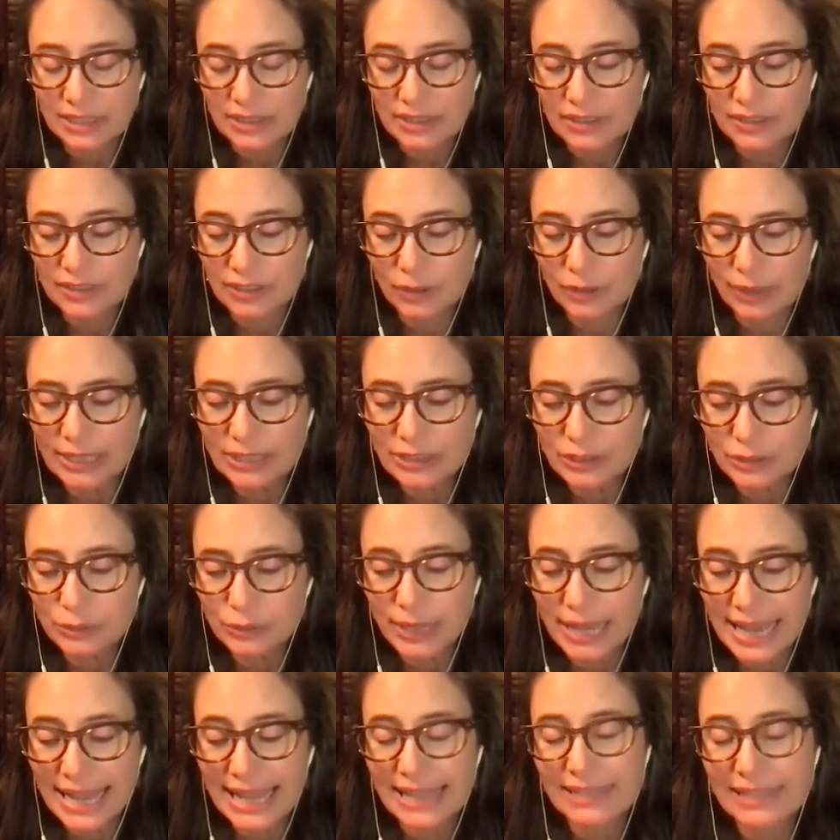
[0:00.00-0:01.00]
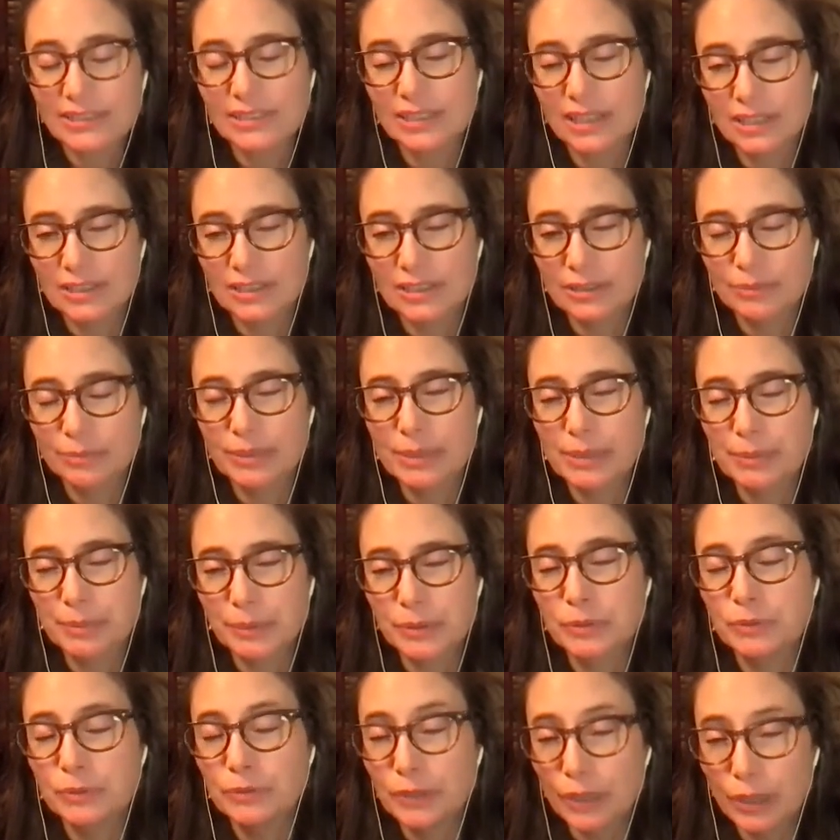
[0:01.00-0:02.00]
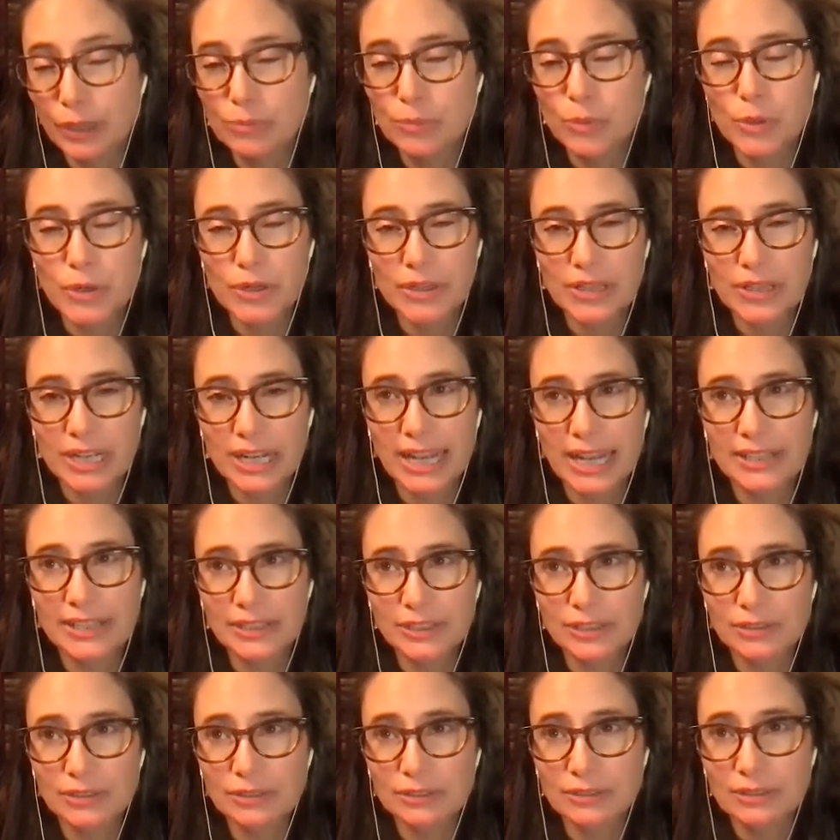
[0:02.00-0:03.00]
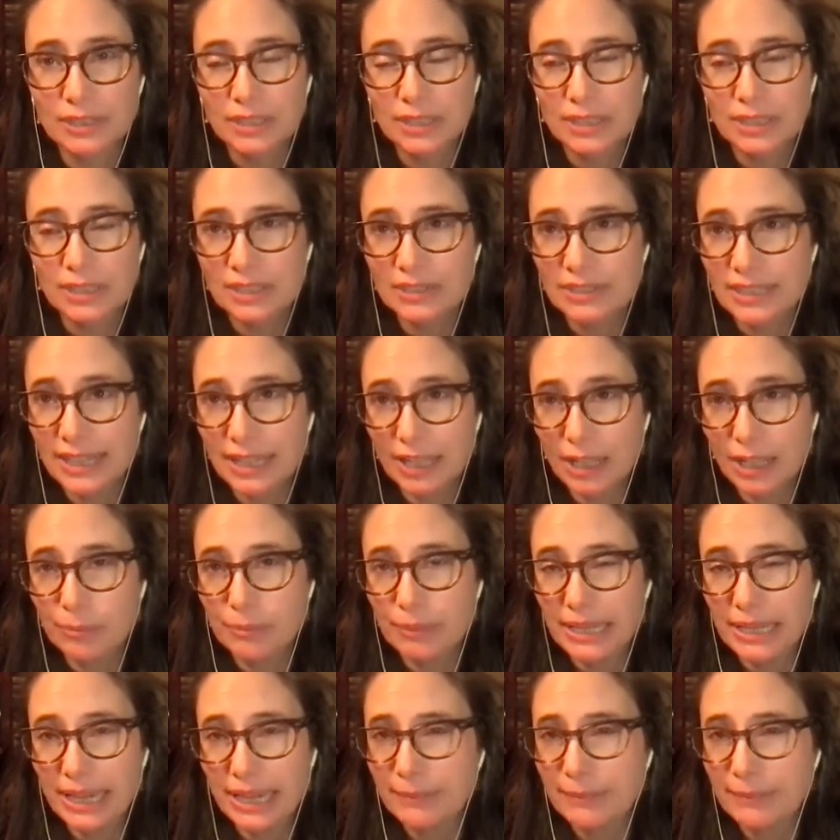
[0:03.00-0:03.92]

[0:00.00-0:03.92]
So I do ask other people who know more than I do to help me.